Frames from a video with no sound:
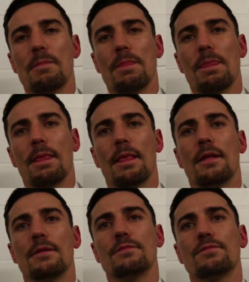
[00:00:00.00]
And now for
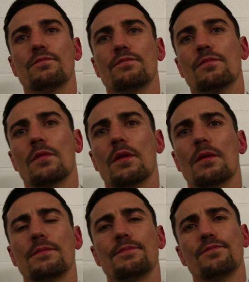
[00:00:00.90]
Callum, are people
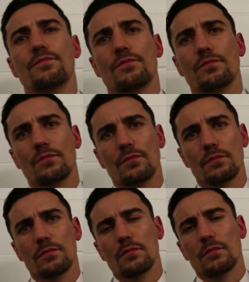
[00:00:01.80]
going to be looking at
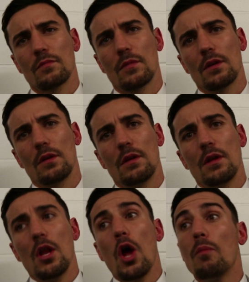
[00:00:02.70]
this and licking their lips? And
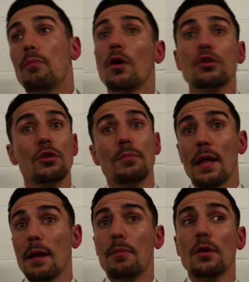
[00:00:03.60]
people in the top of the super
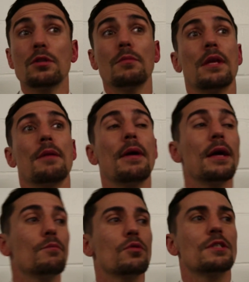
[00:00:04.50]
middleweight division? Possibly, you
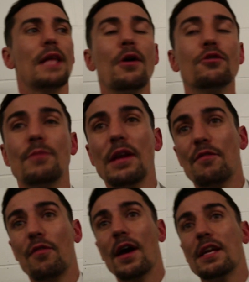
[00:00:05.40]
might, but styles
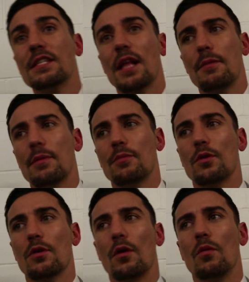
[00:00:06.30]
make fights. Like, people will
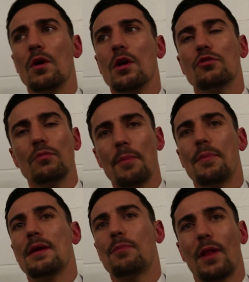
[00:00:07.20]
go, there'll be
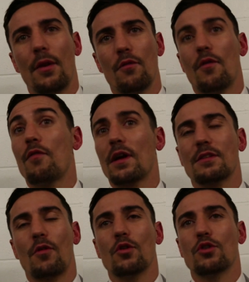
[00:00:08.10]
people, I know for a fact,
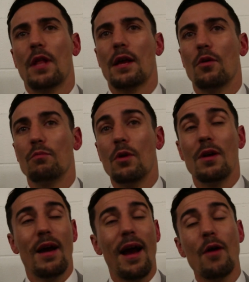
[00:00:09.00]
and I looked online going,
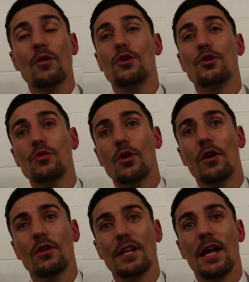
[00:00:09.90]
how can you
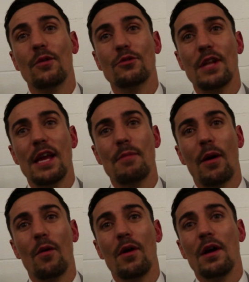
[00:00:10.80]
call Canelo's name
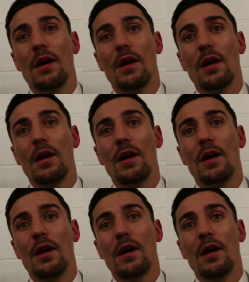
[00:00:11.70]
out?